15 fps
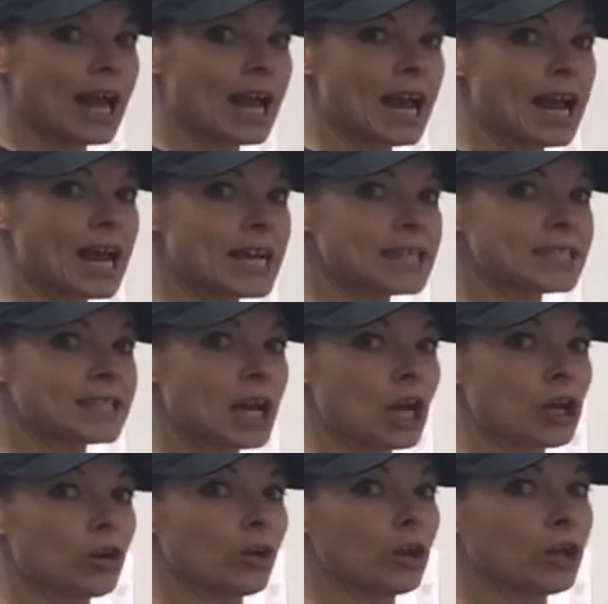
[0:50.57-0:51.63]
at is
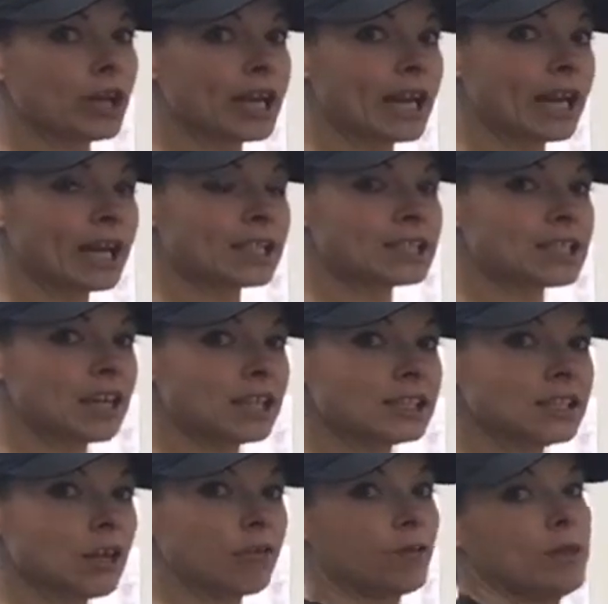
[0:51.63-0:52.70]
you're looking at
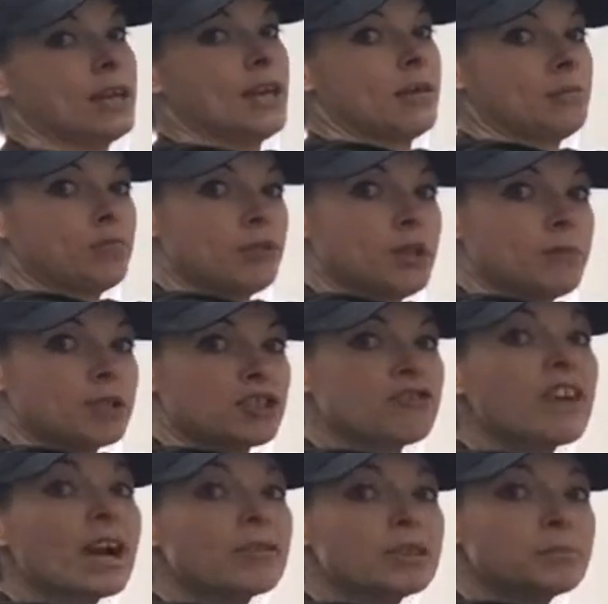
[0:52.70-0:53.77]
starting off with that pretty much
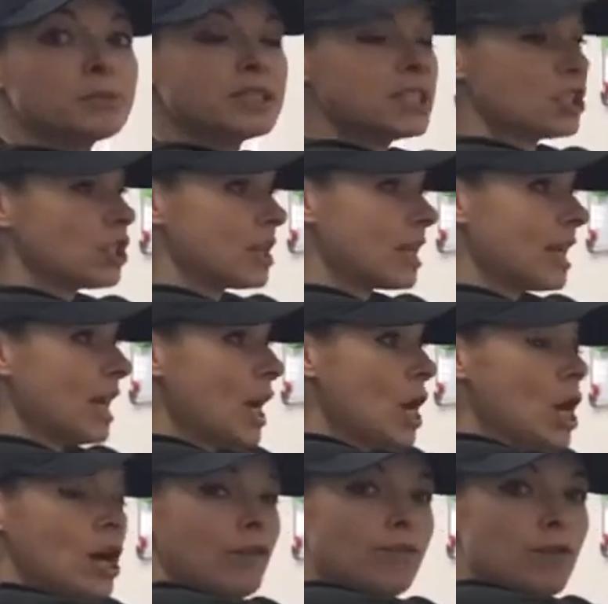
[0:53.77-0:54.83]
rounded position.
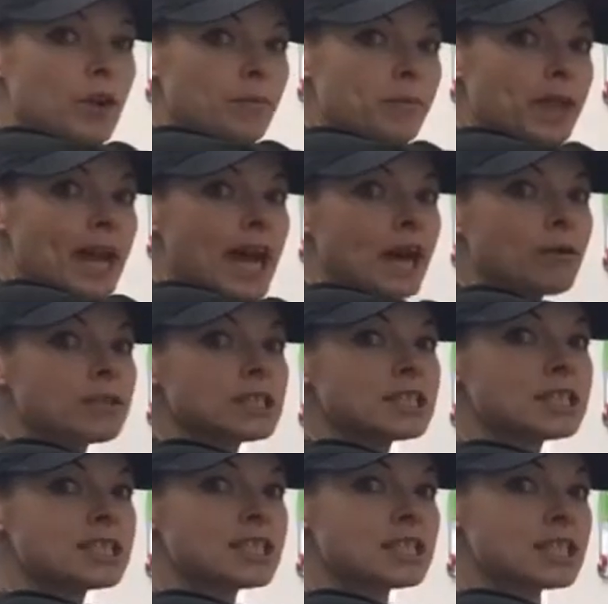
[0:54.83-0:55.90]
From there, I want to
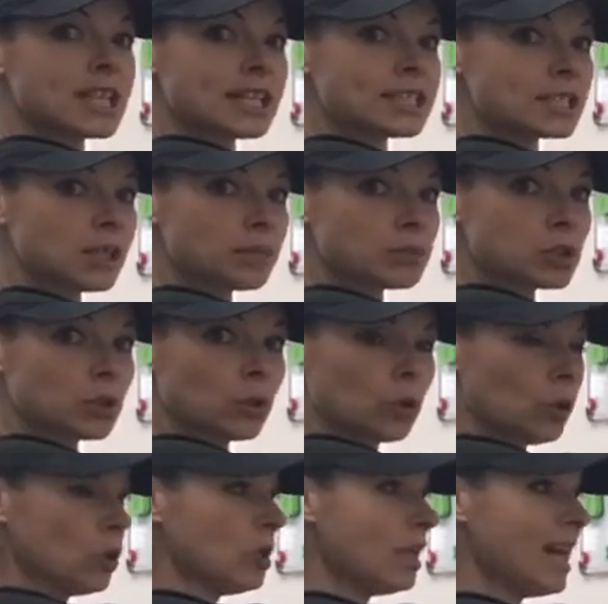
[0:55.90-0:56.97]
sit up
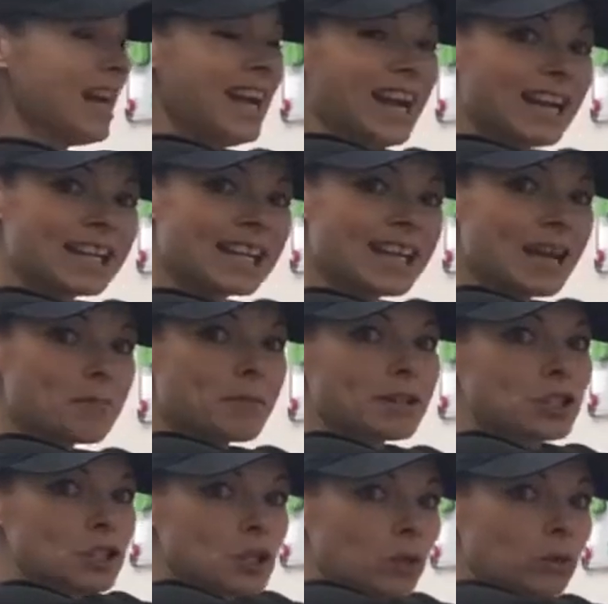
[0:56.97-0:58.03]
tall, and again my
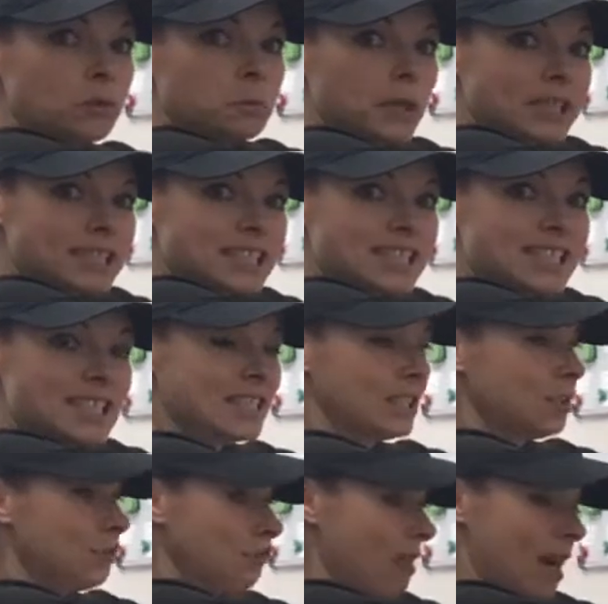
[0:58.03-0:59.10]
shoulder blades are
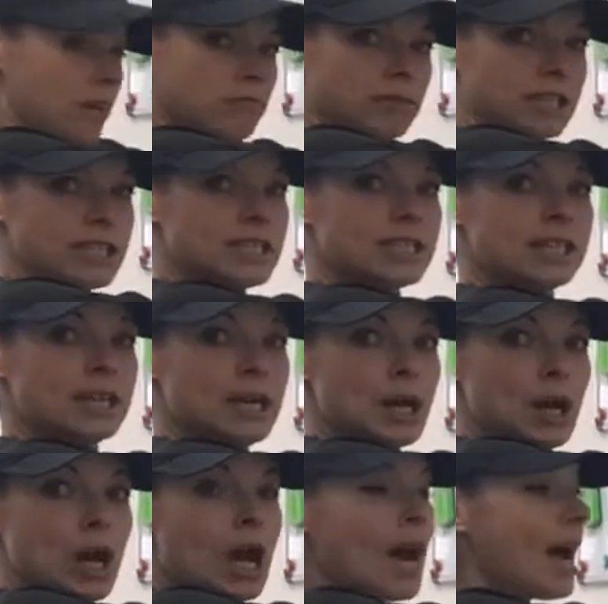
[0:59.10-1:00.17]
still rounded,
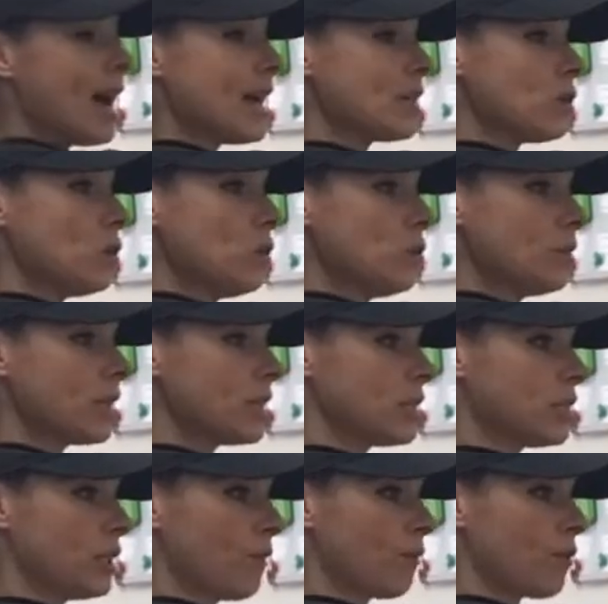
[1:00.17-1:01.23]
and all we're going
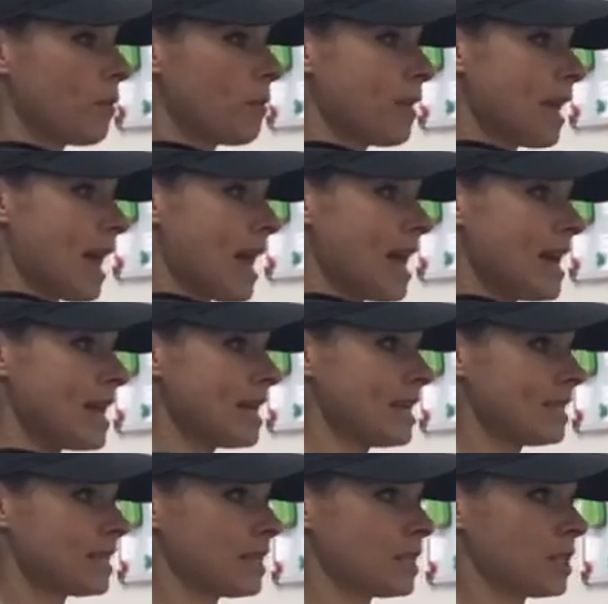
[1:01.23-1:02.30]
to do from there
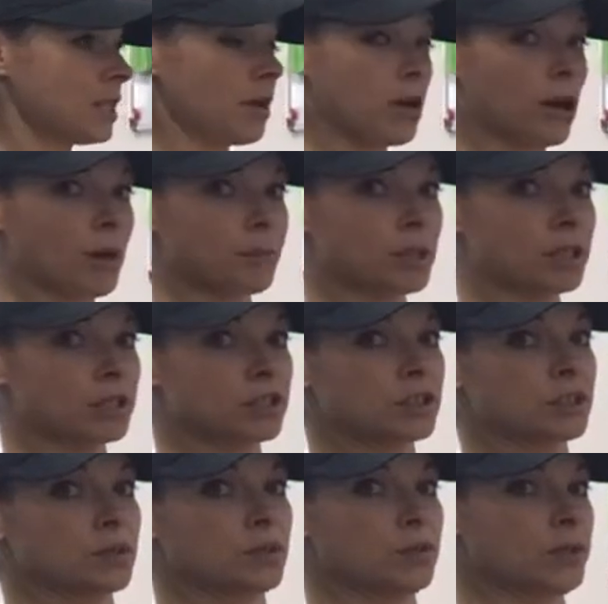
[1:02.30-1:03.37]
is I'm going to
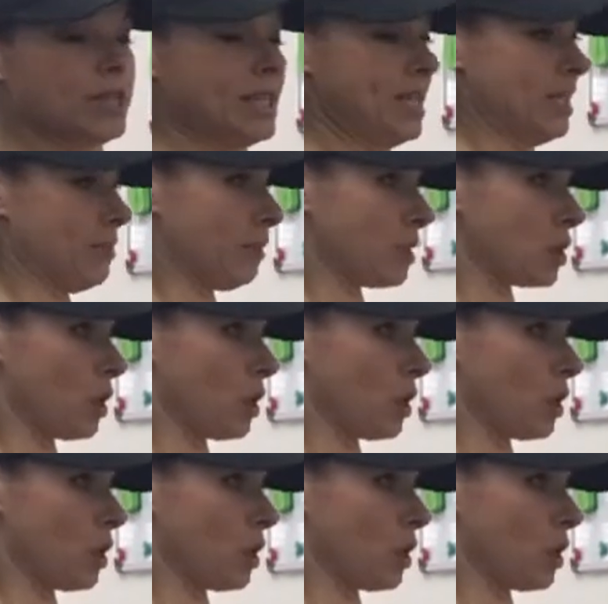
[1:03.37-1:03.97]
squeeze my